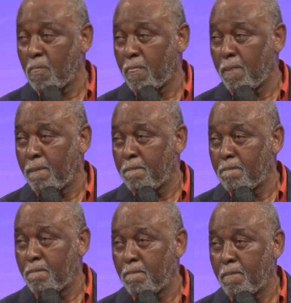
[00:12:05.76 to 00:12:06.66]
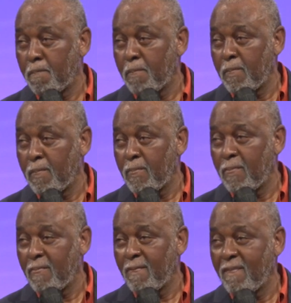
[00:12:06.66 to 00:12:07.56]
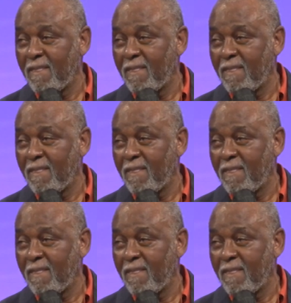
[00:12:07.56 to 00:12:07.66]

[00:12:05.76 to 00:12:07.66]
[no speech]